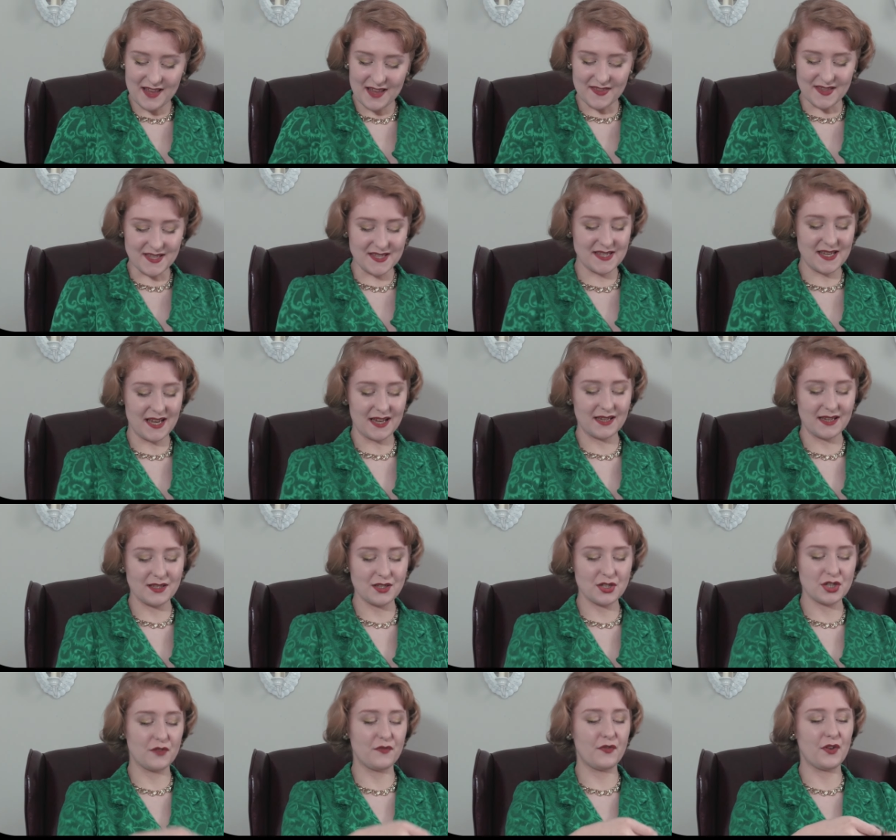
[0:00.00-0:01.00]
The
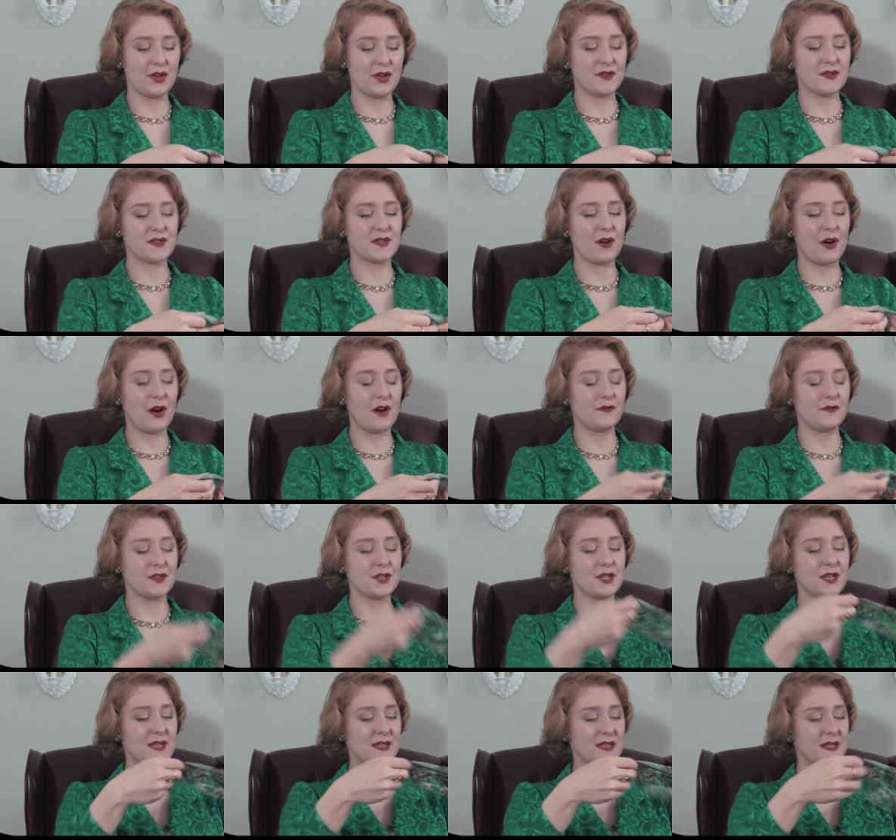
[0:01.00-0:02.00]
second chiffon scarf
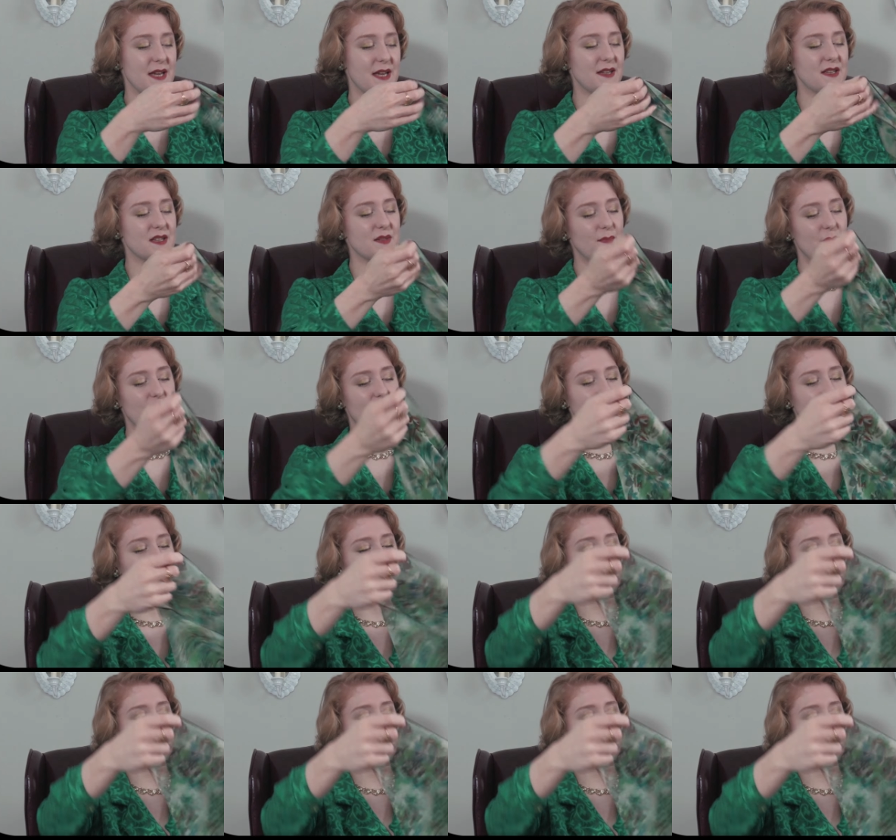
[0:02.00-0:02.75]
she sent me